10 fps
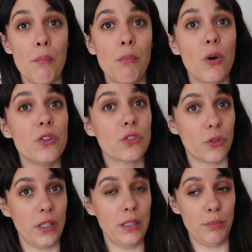Most
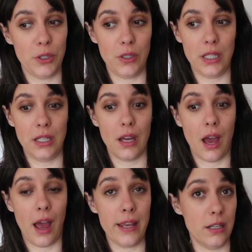green beauty
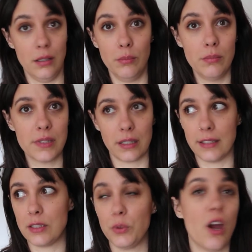items, like
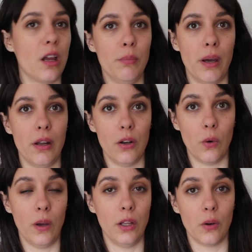let's say we're talking about an
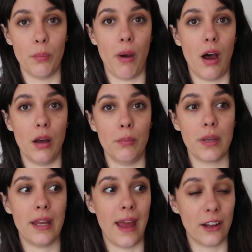oil or a
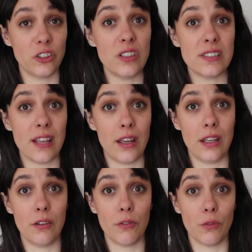balm, can actually
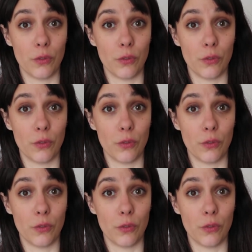stay